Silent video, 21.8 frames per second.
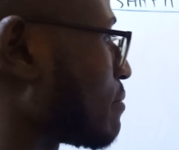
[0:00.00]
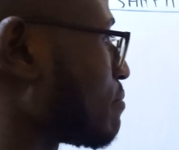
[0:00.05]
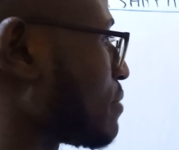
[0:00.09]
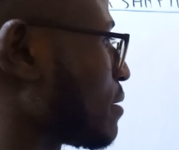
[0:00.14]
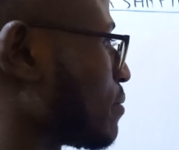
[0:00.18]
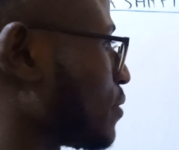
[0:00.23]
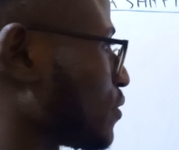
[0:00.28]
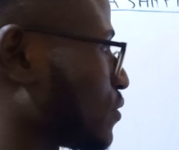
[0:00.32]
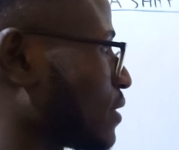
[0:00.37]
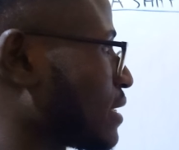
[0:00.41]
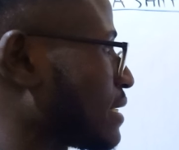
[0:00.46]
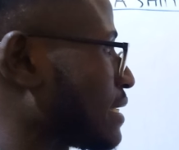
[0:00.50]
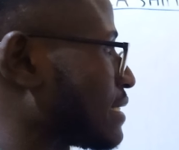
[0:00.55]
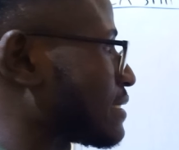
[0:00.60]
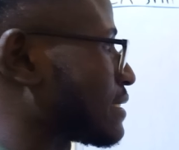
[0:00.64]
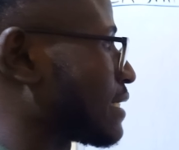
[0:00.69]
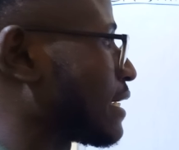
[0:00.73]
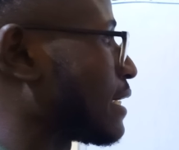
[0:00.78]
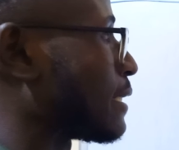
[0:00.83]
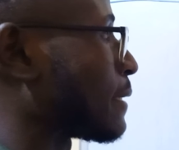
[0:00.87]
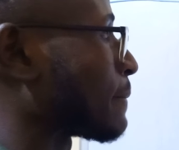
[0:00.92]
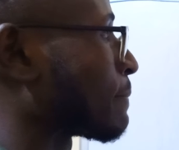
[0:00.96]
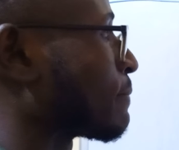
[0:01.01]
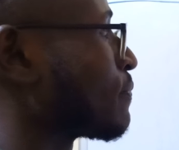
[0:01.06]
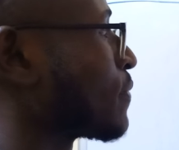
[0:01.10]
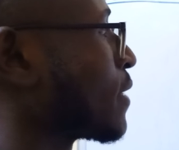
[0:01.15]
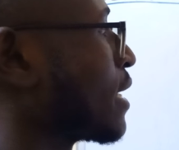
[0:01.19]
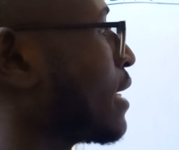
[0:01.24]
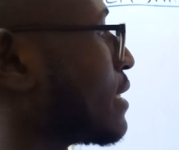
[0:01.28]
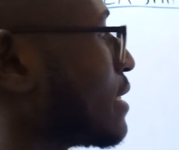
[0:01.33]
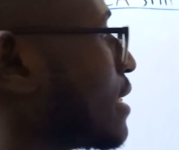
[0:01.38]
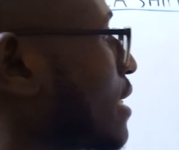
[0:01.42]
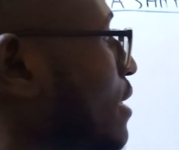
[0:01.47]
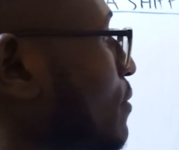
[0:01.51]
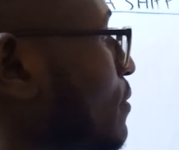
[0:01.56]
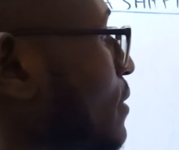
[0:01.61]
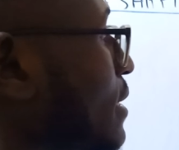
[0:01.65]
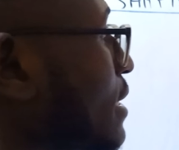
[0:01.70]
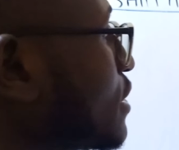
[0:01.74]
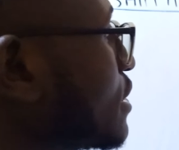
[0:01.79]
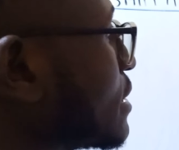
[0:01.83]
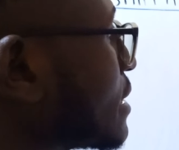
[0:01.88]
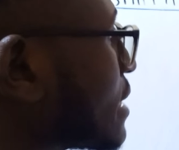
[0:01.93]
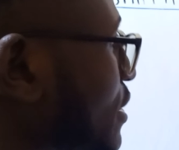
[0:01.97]
and be able to understand. Now,
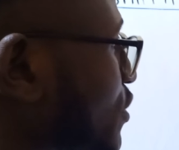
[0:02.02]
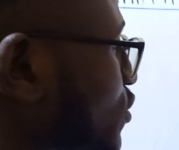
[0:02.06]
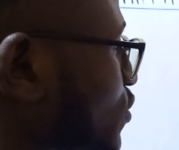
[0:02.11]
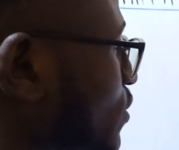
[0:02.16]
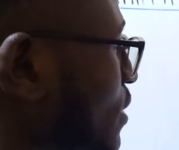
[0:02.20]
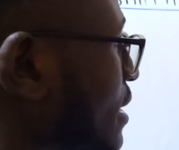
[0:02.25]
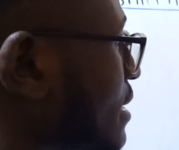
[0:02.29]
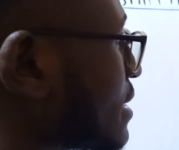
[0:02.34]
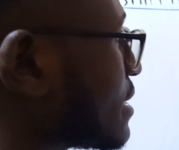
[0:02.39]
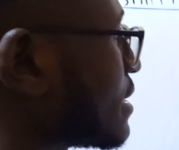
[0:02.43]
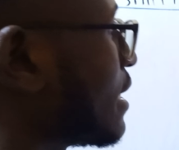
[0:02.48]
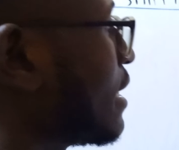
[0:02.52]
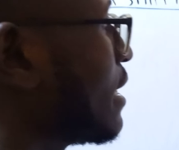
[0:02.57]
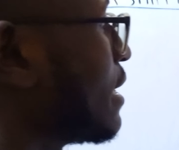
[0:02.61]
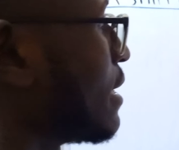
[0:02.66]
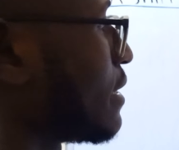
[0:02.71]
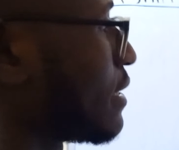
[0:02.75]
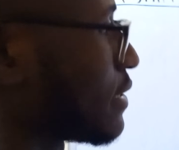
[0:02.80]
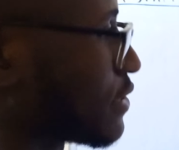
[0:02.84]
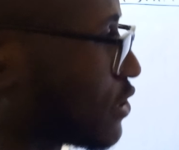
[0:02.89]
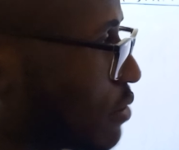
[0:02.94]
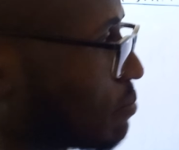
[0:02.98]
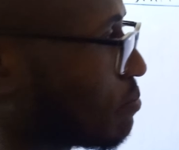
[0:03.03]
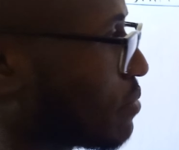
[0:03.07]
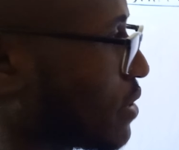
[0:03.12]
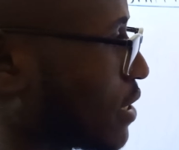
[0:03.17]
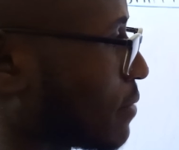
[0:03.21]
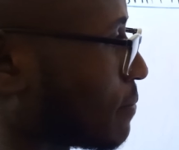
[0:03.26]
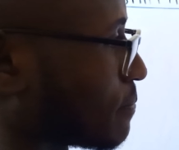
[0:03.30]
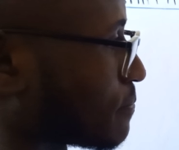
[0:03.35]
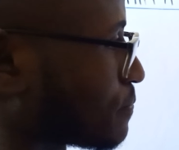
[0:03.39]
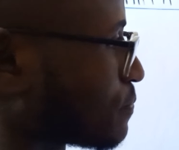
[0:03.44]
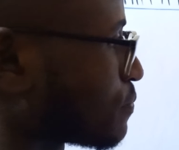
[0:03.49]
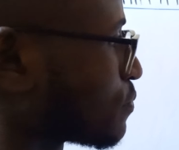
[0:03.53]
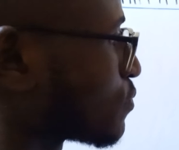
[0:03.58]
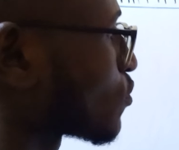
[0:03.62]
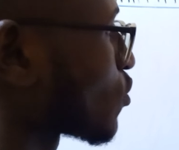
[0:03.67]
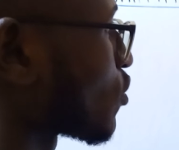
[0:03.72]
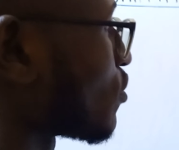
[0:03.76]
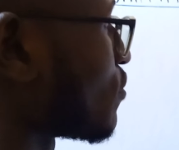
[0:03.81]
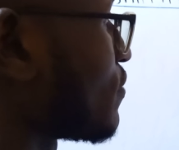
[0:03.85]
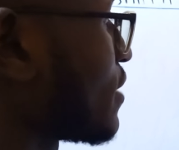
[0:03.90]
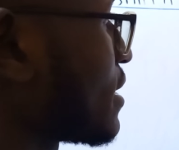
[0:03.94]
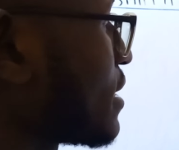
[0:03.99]
let's calculate the CBM. We've